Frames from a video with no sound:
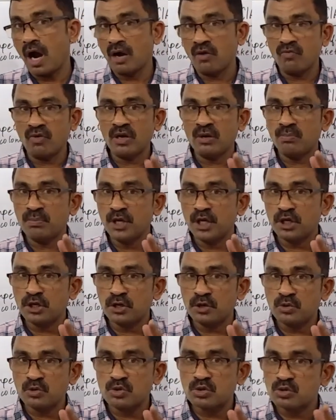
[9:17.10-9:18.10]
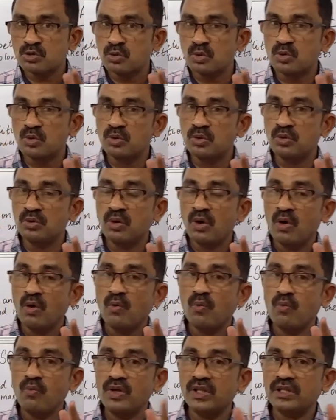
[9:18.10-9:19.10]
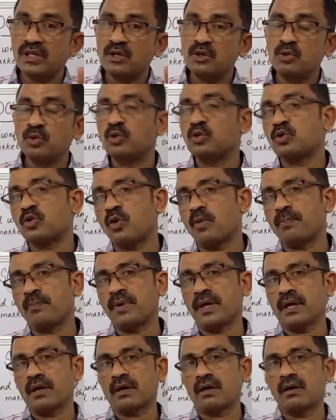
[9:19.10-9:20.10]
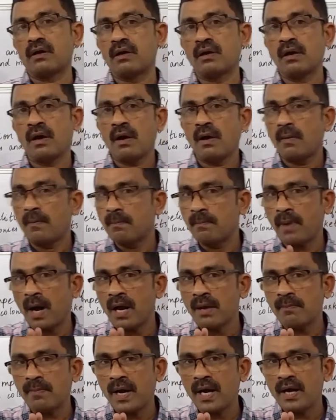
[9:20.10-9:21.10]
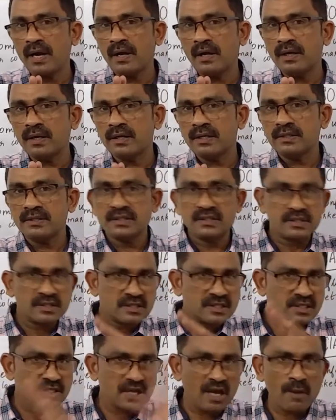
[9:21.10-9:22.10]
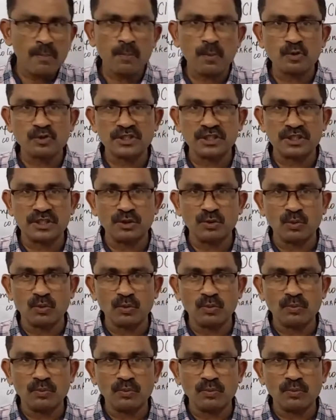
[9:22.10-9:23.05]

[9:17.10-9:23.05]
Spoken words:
I will meet you soon with a new topic. Bye bye. Stay positive.